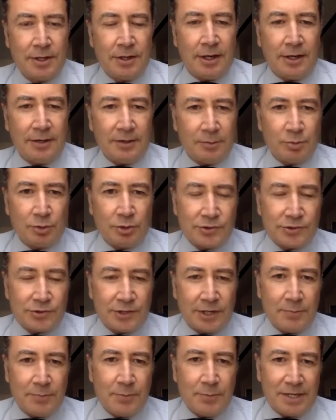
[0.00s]
and the
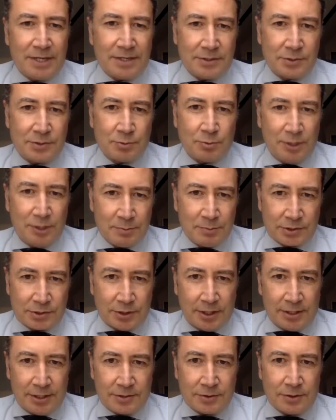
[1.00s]
Prostate Matters
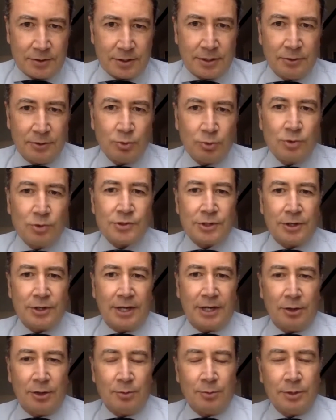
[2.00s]
website can also
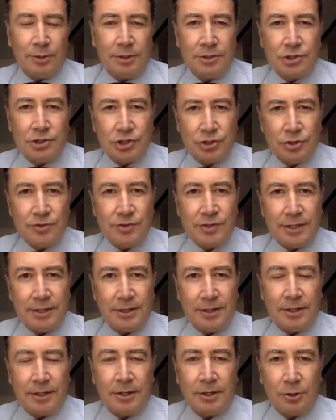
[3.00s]
help in choosing
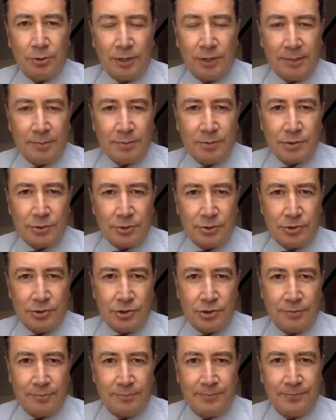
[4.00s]
a HOLEP
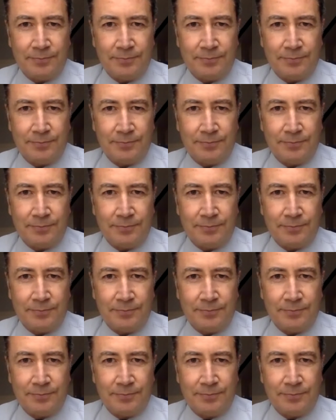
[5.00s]
surgeon.